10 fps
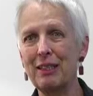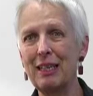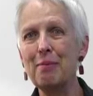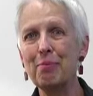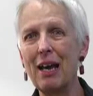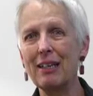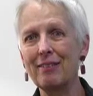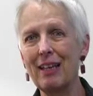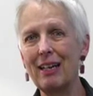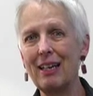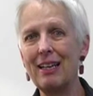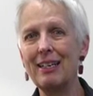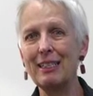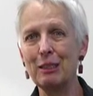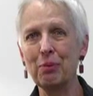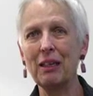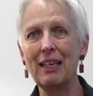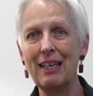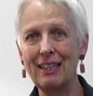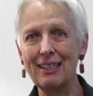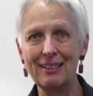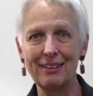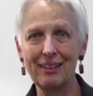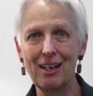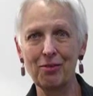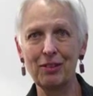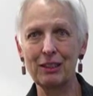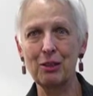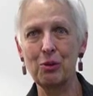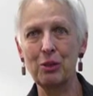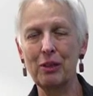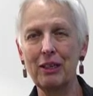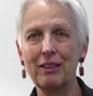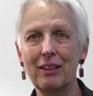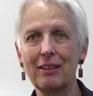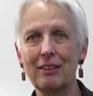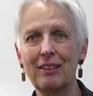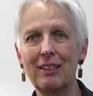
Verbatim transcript: the impact of that aid is playing into the conflict in one way or another.